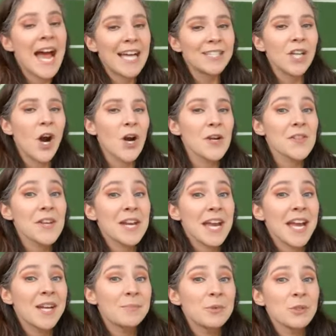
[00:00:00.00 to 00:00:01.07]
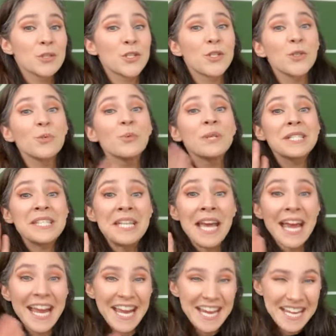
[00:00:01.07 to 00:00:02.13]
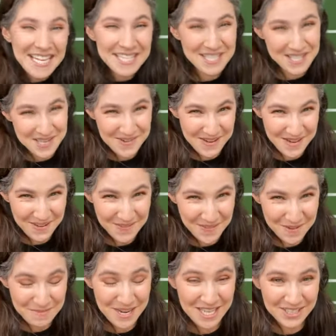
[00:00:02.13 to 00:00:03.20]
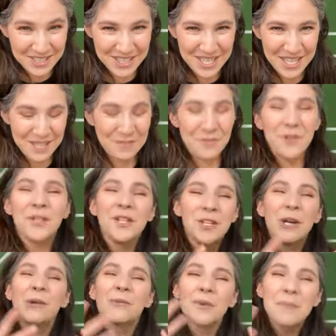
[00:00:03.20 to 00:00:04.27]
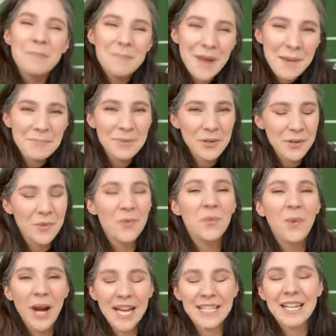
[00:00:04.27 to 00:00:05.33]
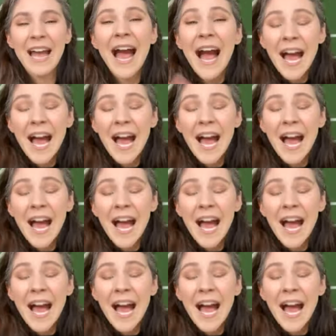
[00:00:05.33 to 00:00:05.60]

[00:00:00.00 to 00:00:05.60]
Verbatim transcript: and are they able to retain new information you know remember what